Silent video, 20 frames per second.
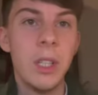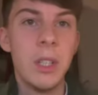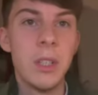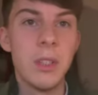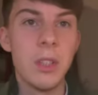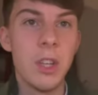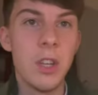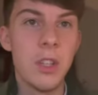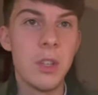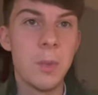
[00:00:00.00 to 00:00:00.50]

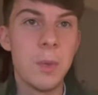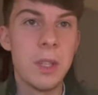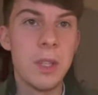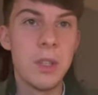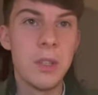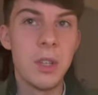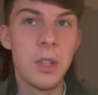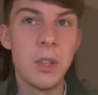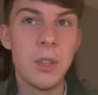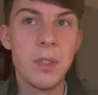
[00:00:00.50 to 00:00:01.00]
So those will be the
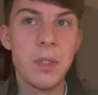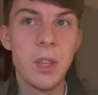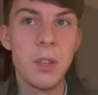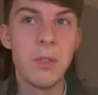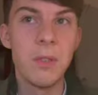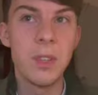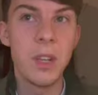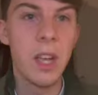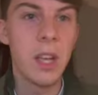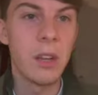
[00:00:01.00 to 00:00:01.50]
two. So
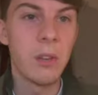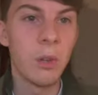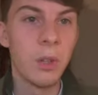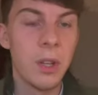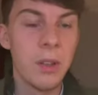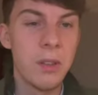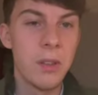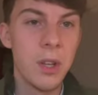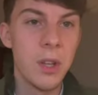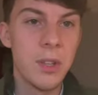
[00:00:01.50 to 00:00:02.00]
Tiger Roll
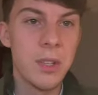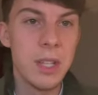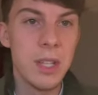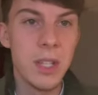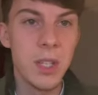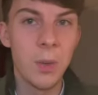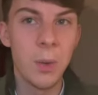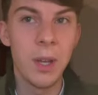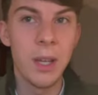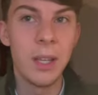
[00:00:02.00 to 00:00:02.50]
at 13
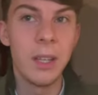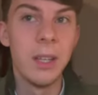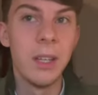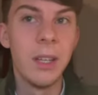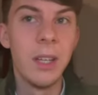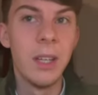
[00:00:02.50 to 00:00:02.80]
to 8